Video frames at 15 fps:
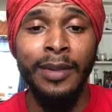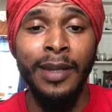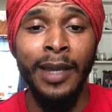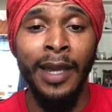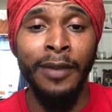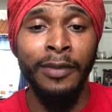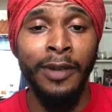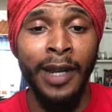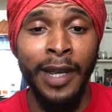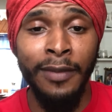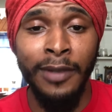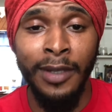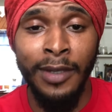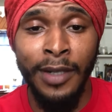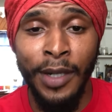I've
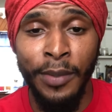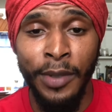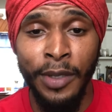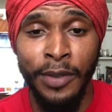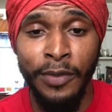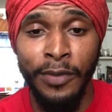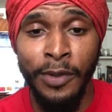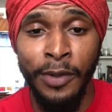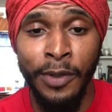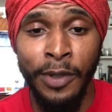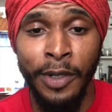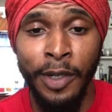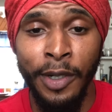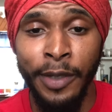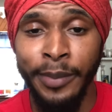crafted turbans
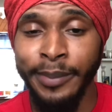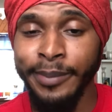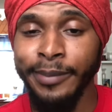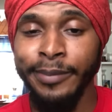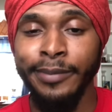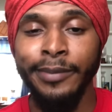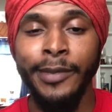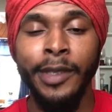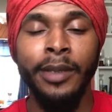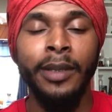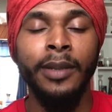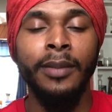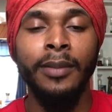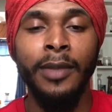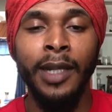for
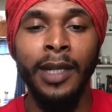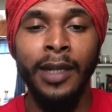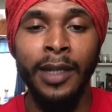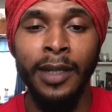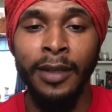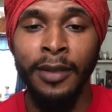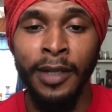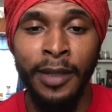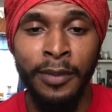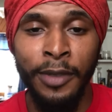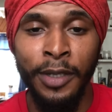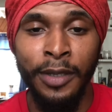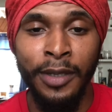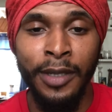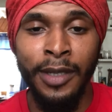my
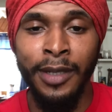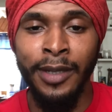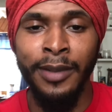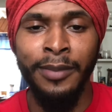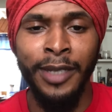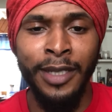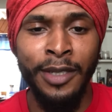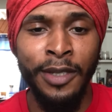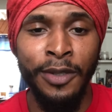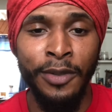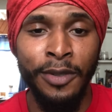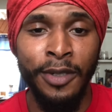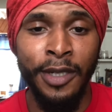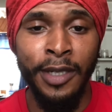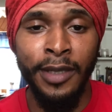grandmother, my
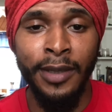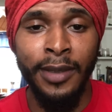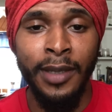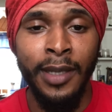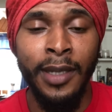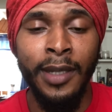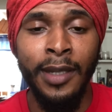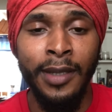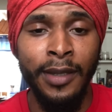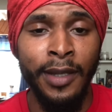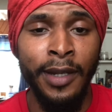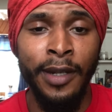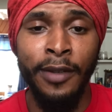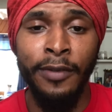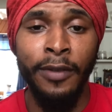children.
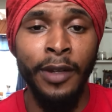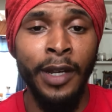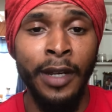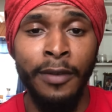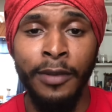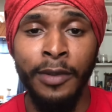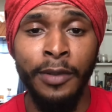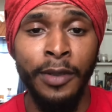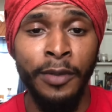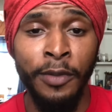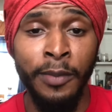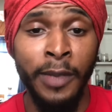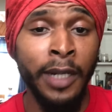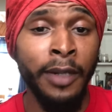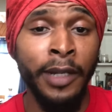They're for everyone, for
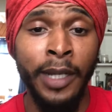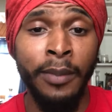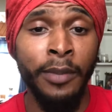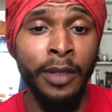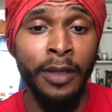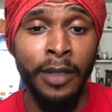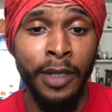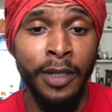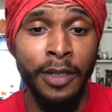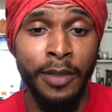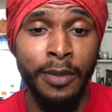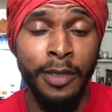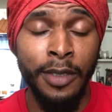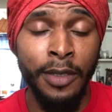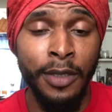my grandmothers,
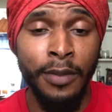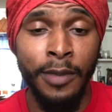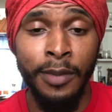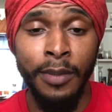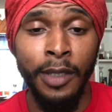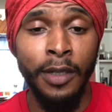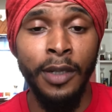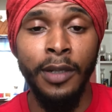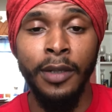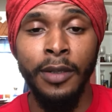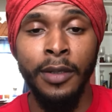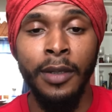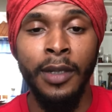excuse me, plural.